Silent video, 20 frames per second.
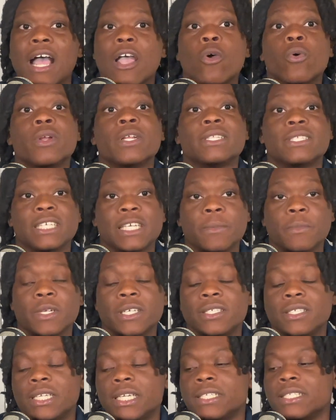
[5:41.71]
on the team this
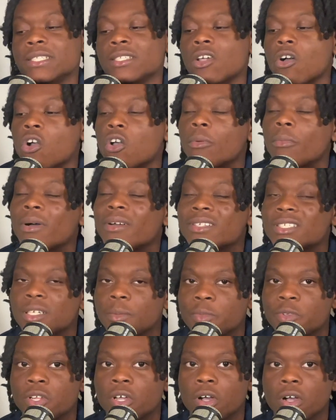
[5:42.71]
season. Talking about some
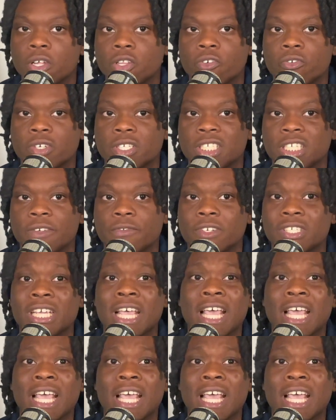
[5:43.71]
of the other receivers.